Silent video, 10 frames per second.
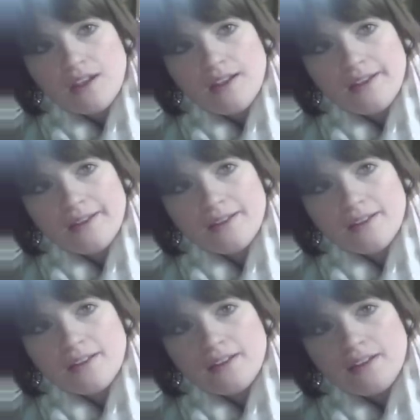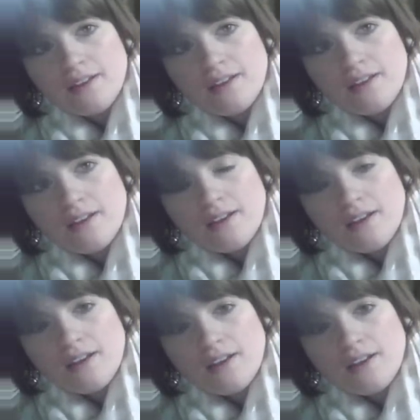
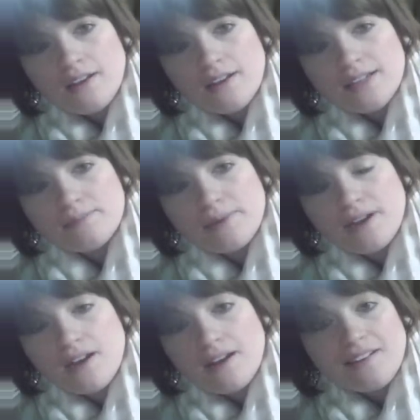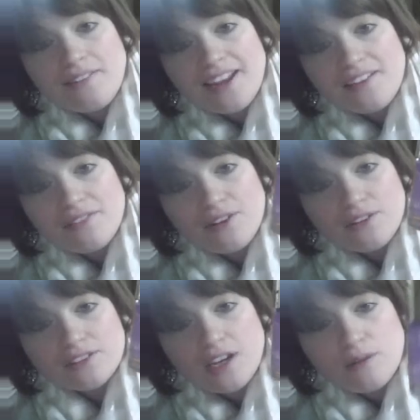But I've had it for a
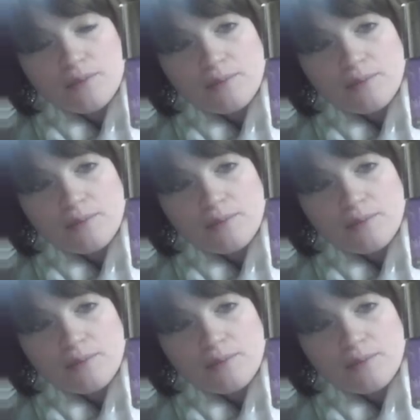long time,